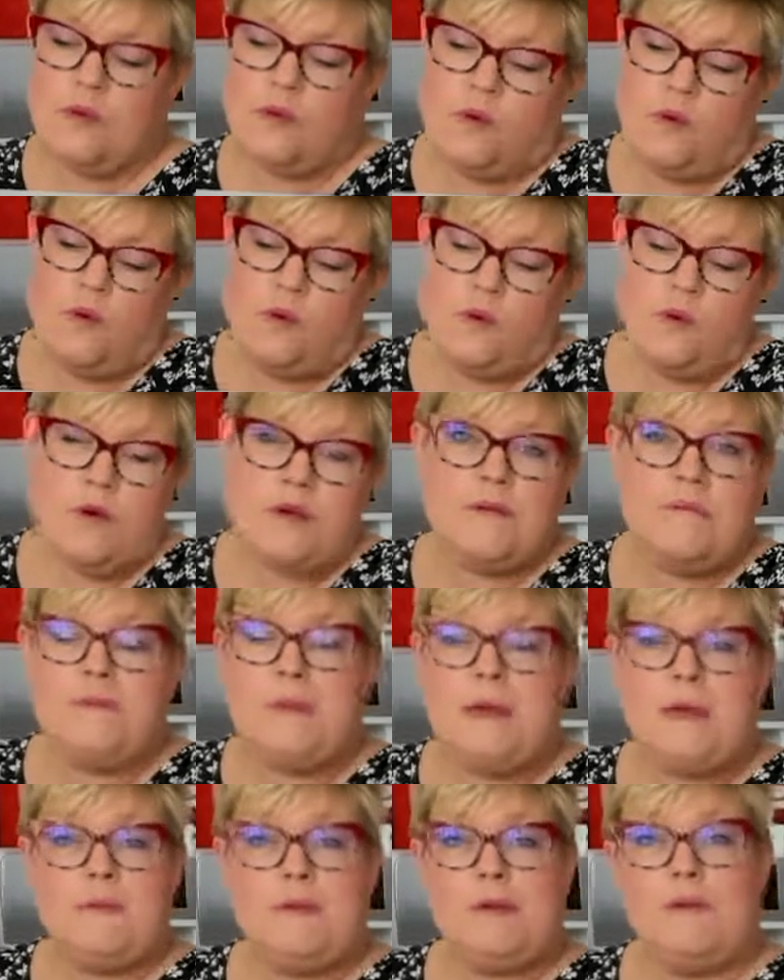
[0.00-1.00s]
or
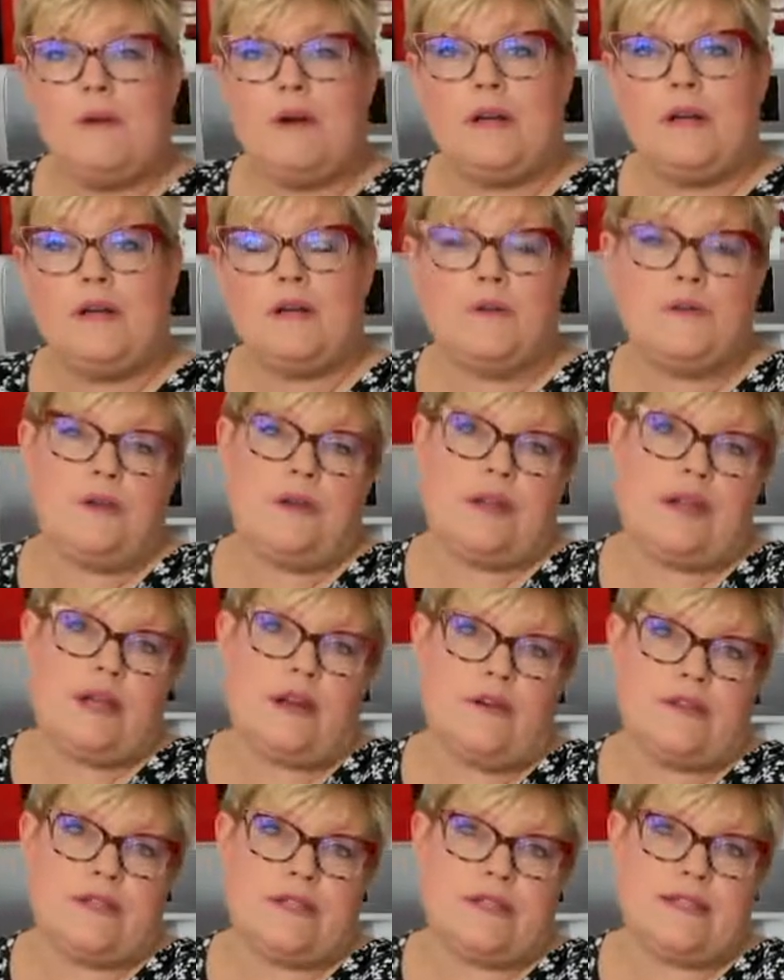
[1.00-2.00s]
maybe you want to create
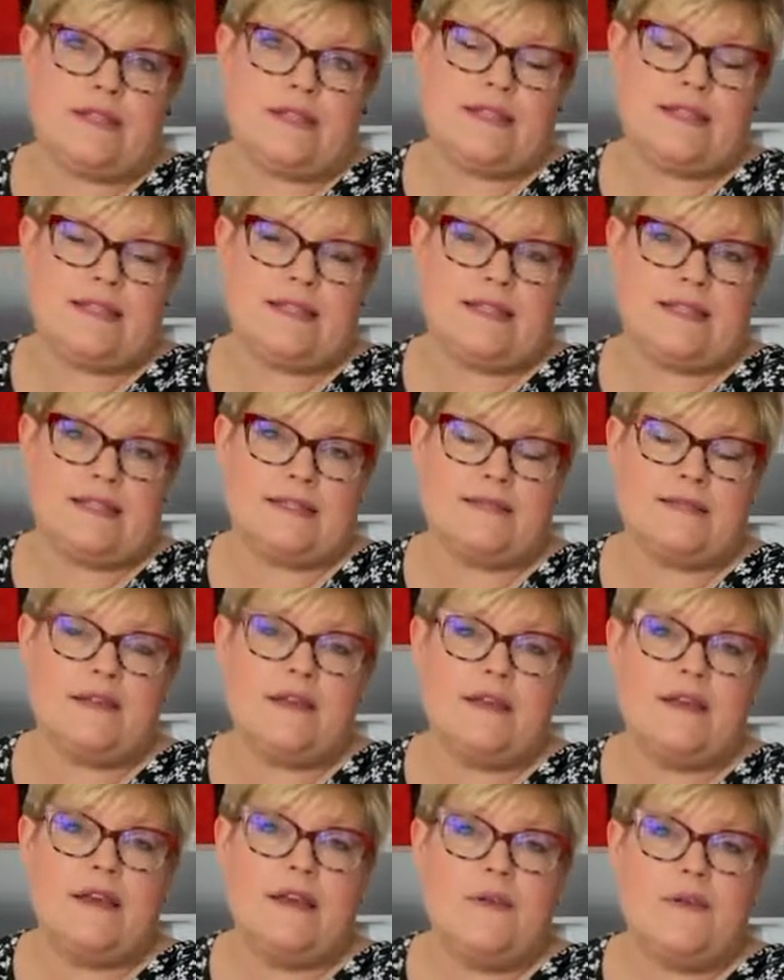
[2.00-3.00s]
artistic scenes.
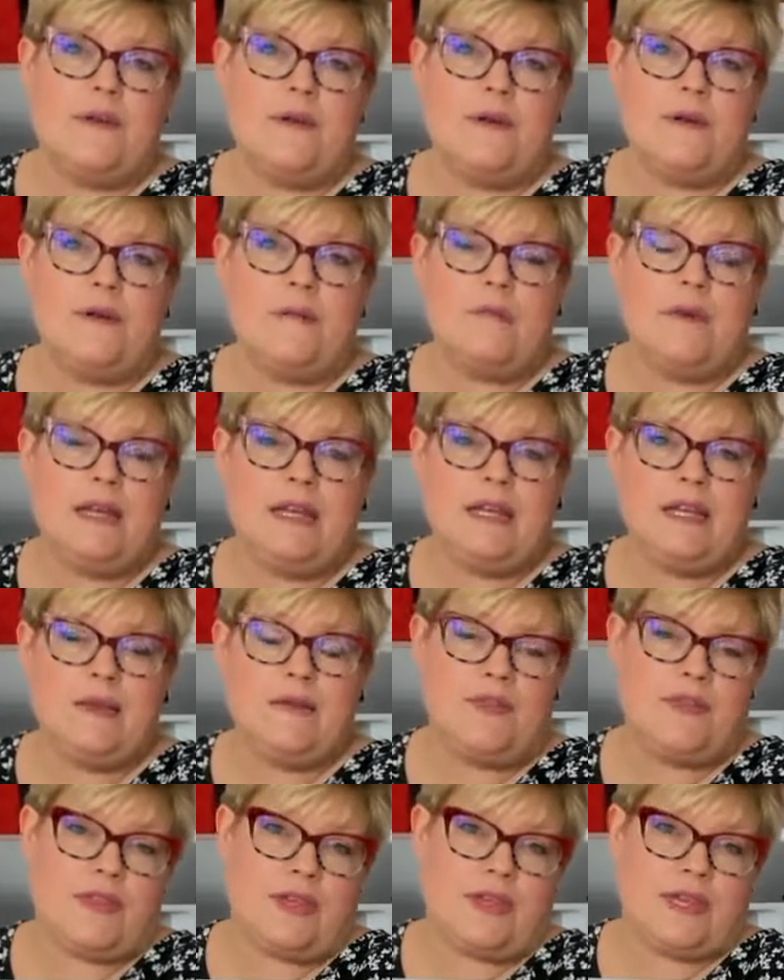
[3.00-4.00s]
There are many
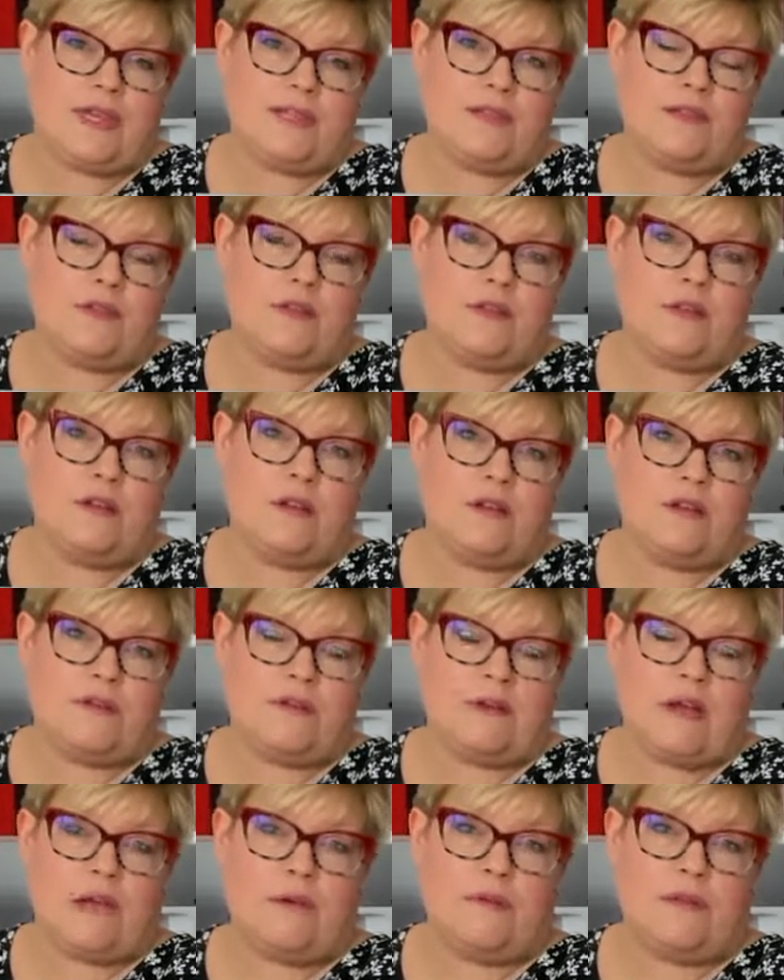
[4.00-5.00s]
things you can
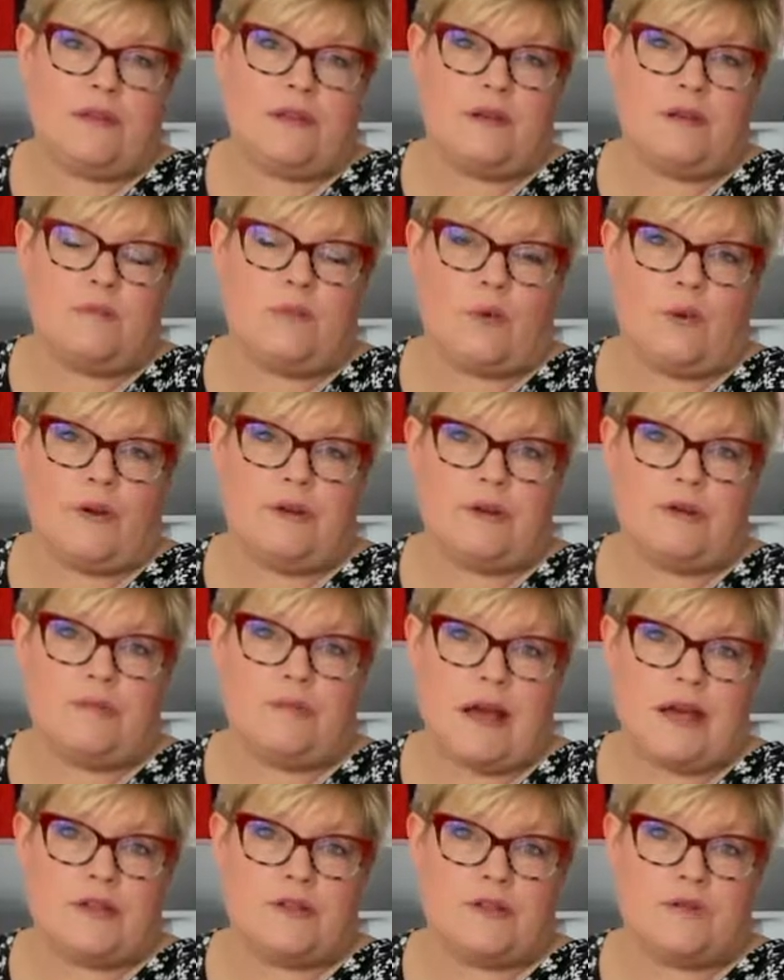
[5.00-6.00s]
create with an embroidery
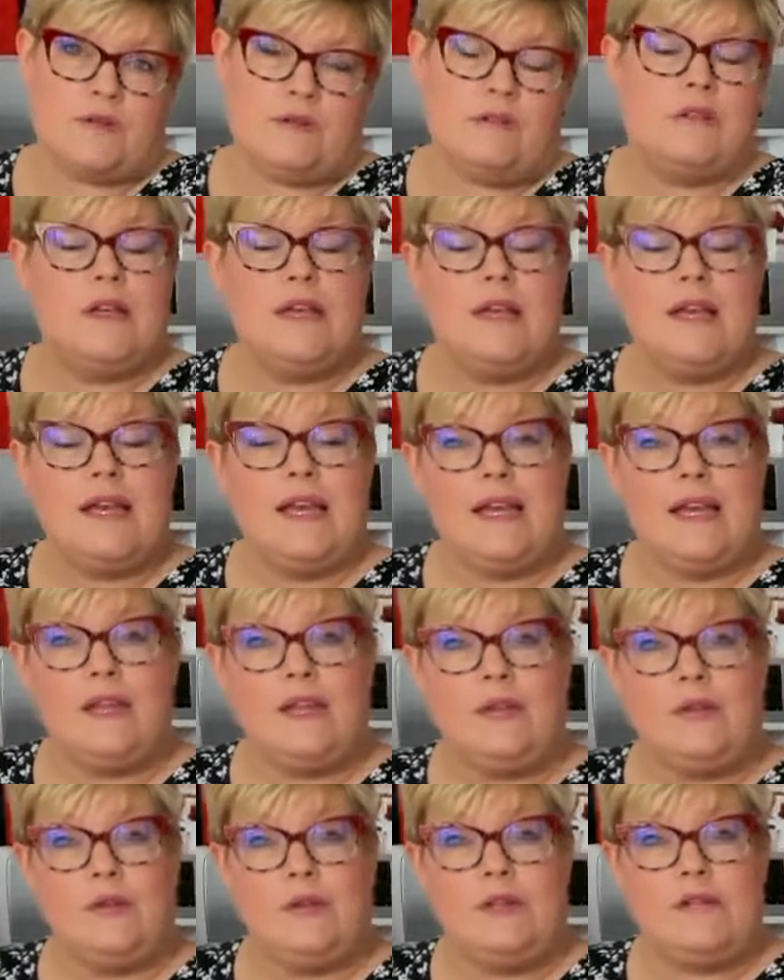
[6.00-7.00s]
module,
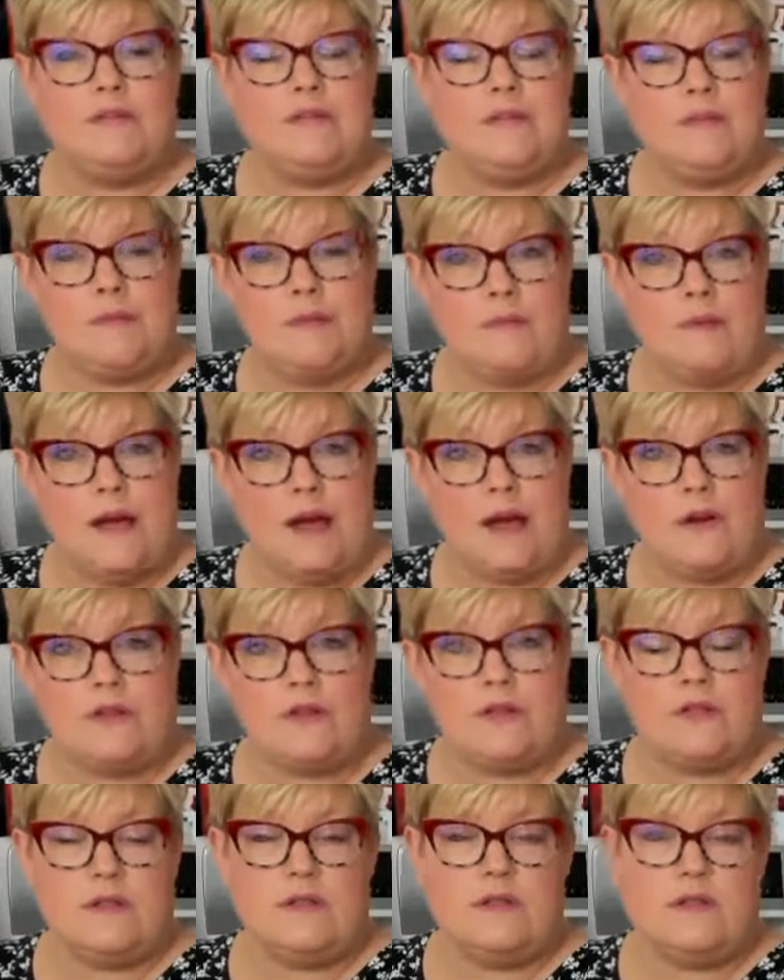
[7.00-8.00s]
including zipper
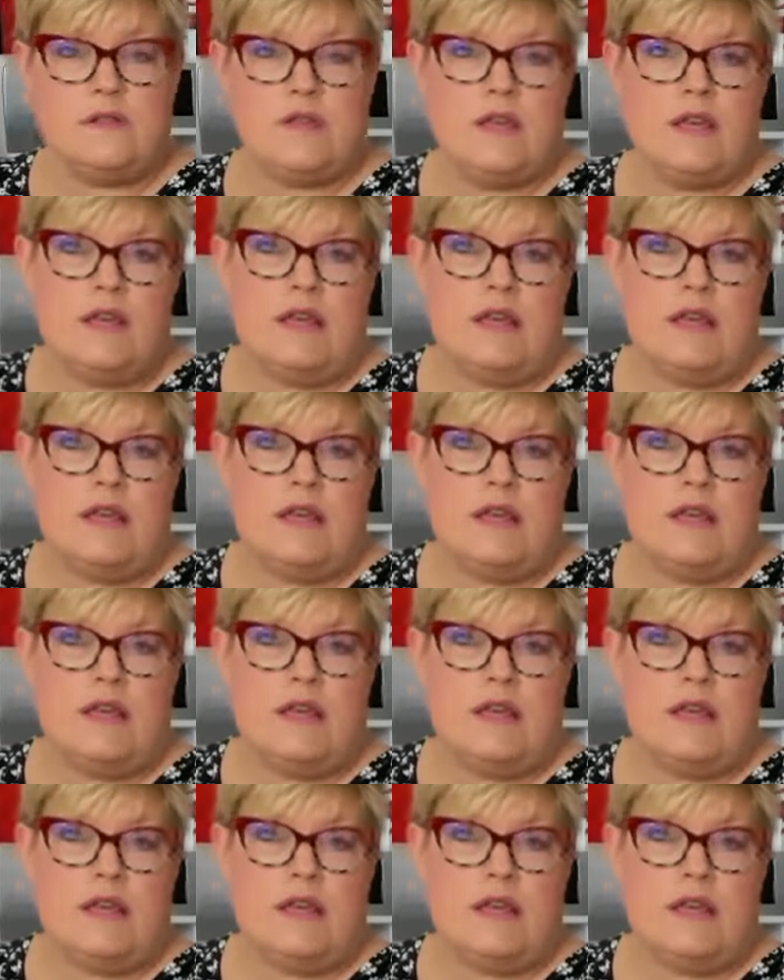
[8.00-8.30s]
pouches,